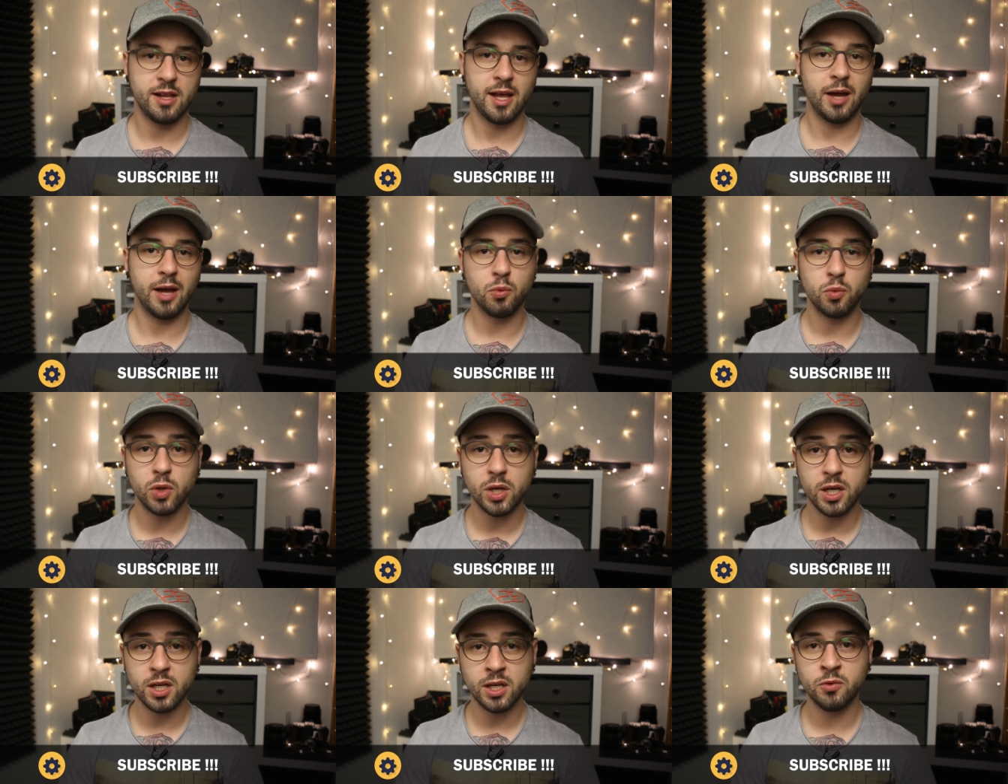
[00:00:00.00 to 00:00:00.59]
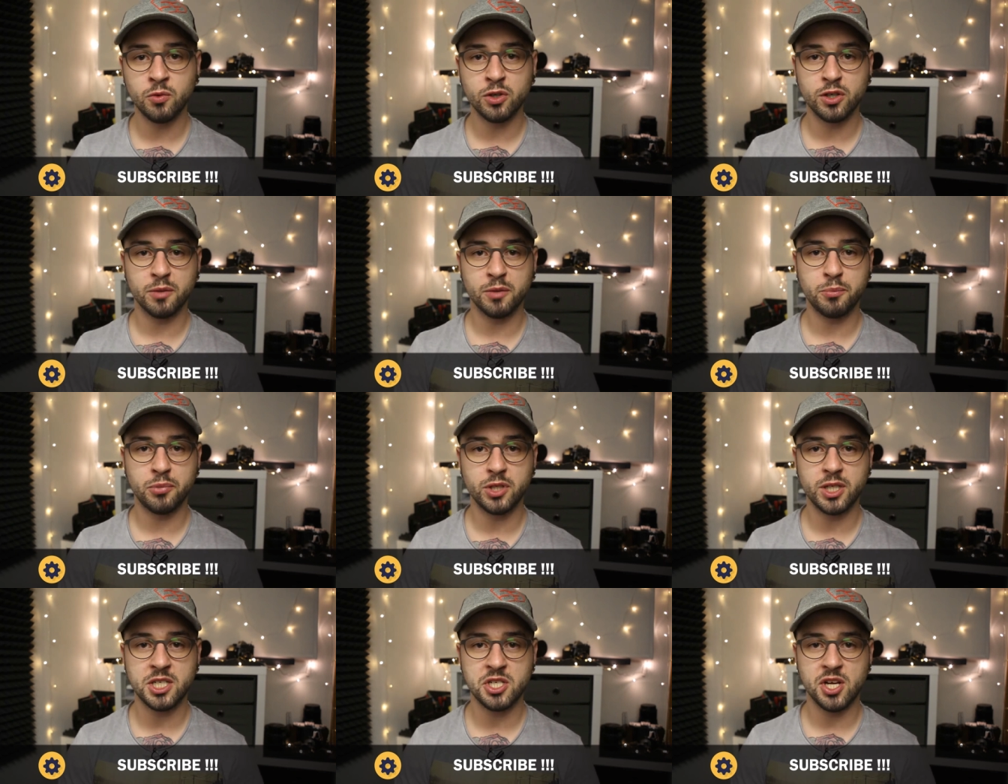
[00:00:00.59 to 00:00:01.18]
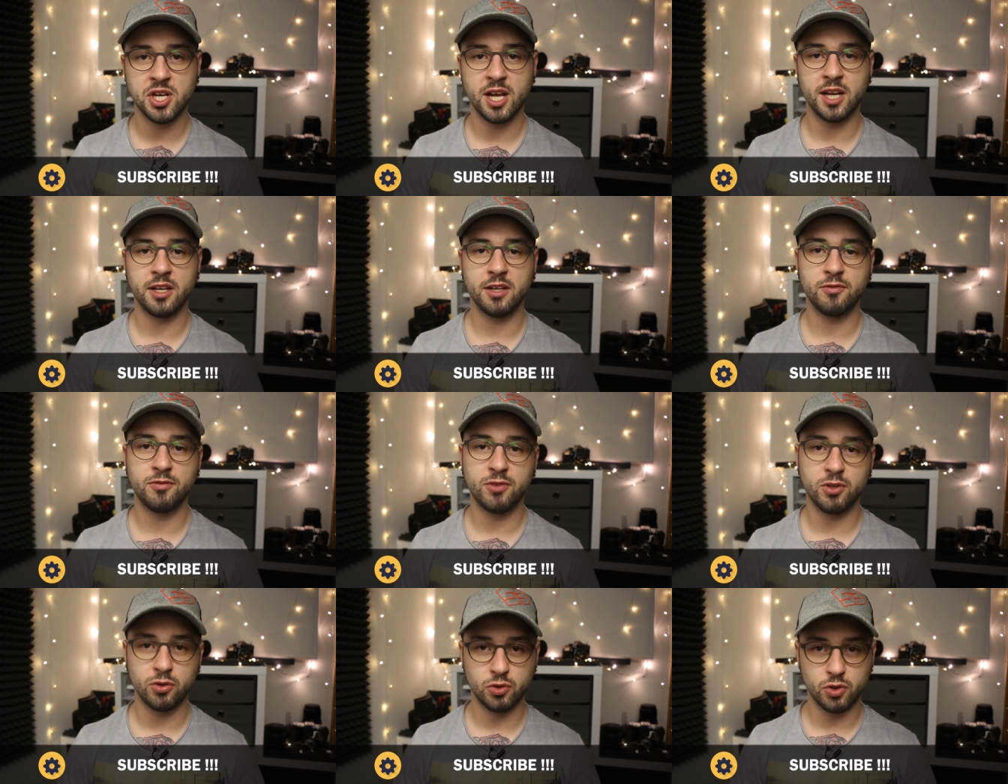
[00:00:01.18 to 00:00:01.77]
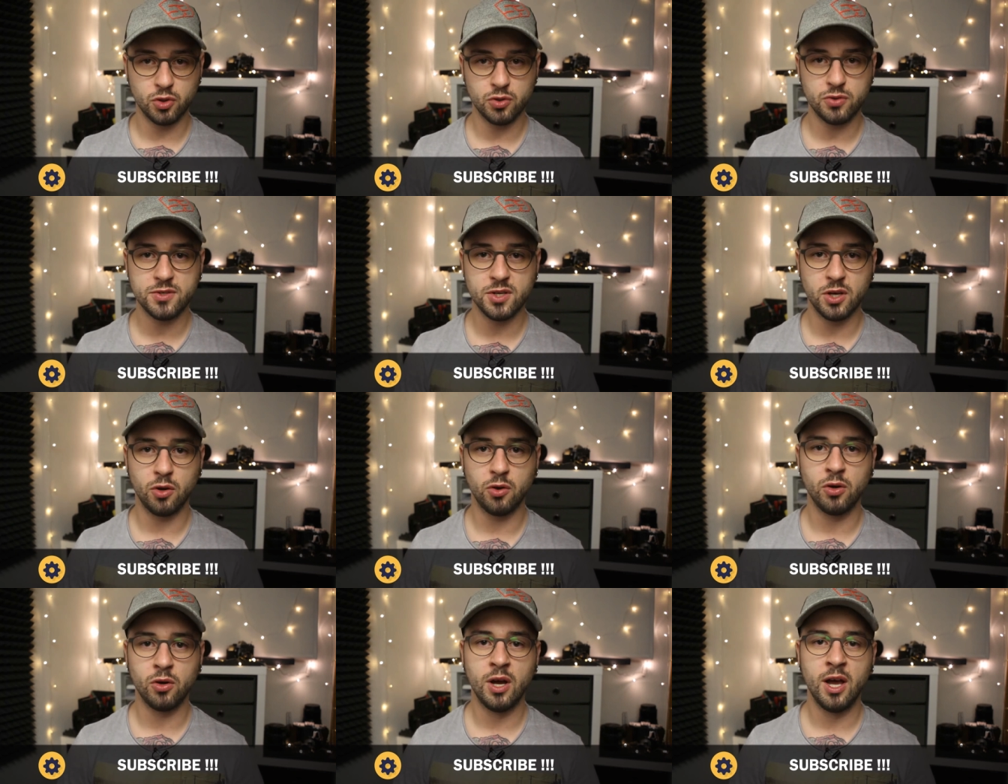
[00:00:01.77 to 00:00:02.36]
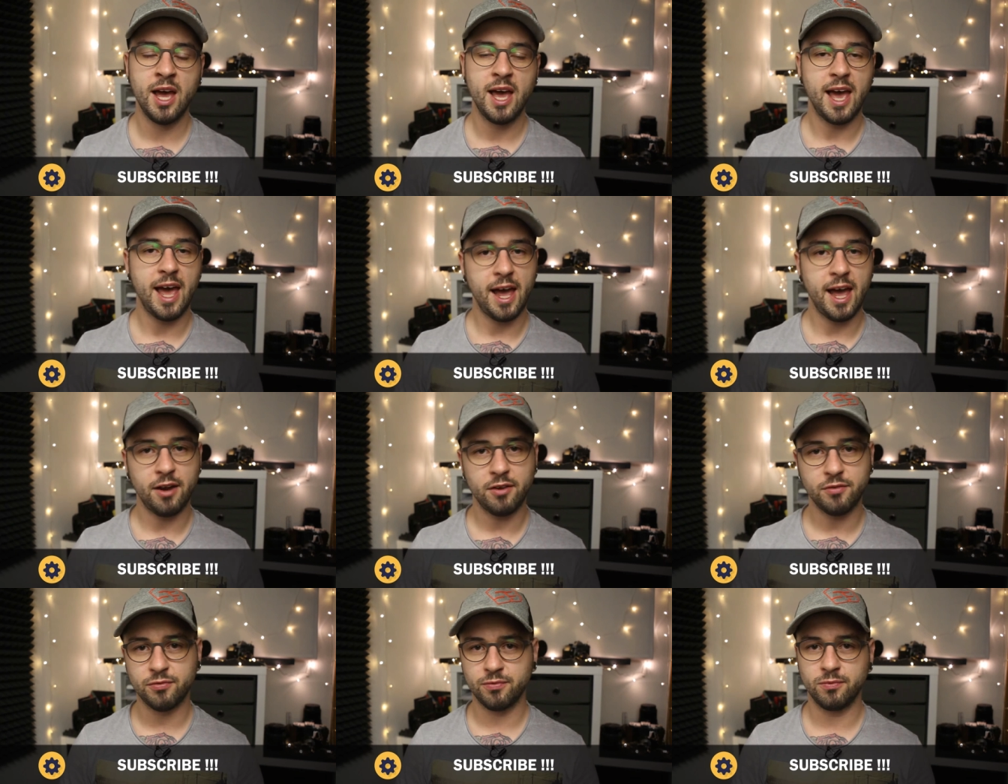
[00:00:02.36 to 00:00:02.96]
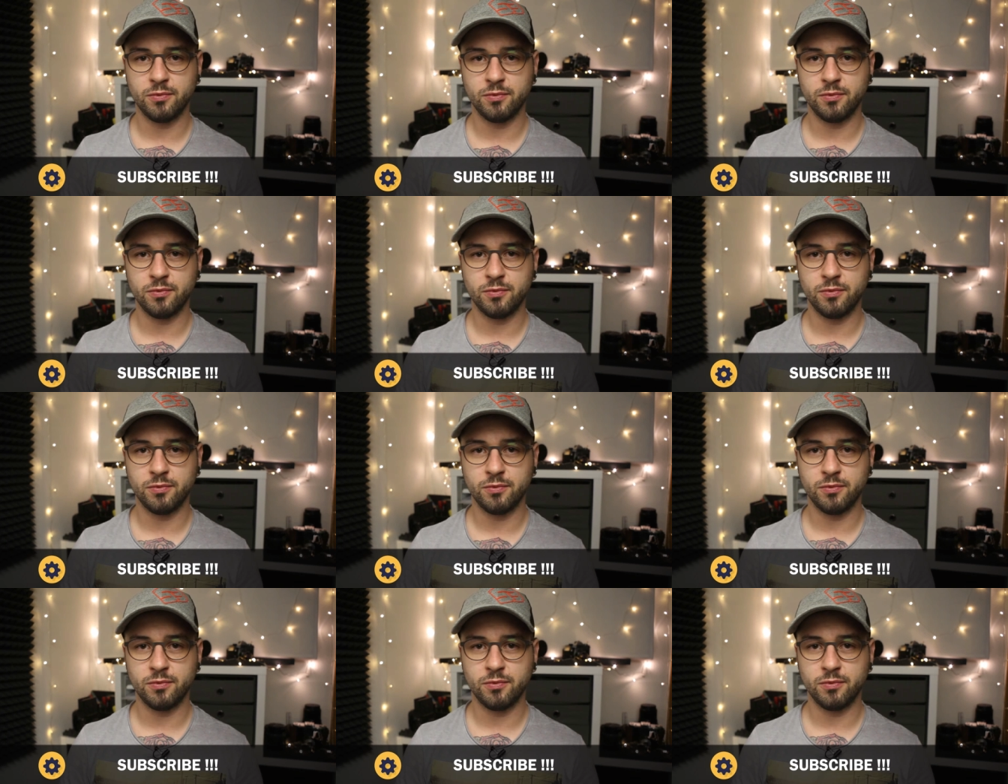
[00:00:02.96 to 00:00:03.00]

I really would appreciate if you do so and